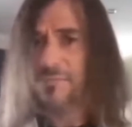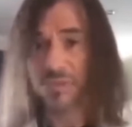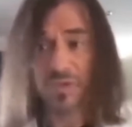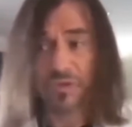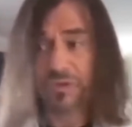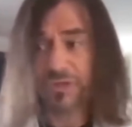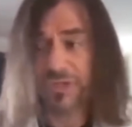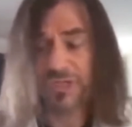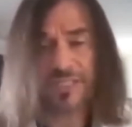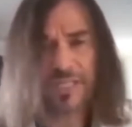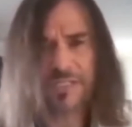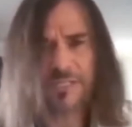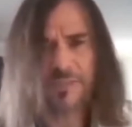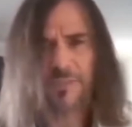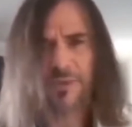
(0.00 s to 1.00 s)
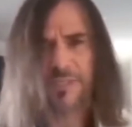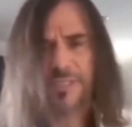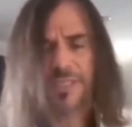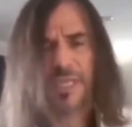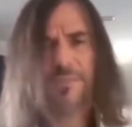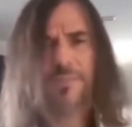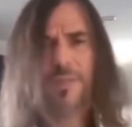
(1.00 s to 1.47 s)
Christians aren't
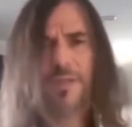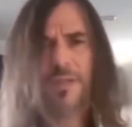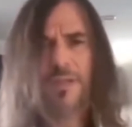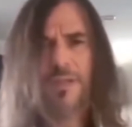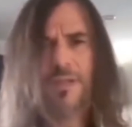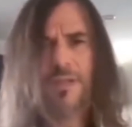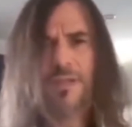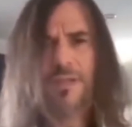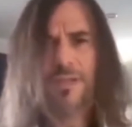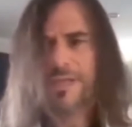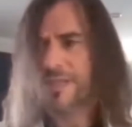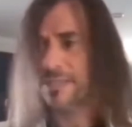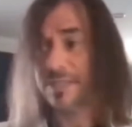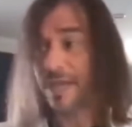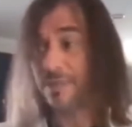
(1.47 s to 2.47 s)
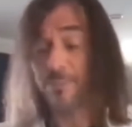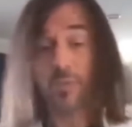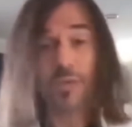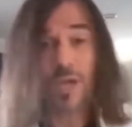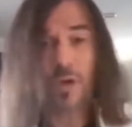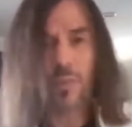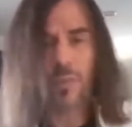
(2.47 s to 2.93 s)
suppressing him. He doesn't hate
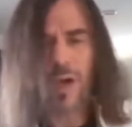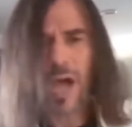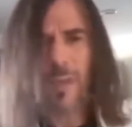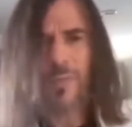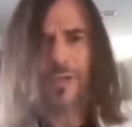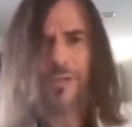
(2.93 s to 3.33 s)
Buddha or Muhammad.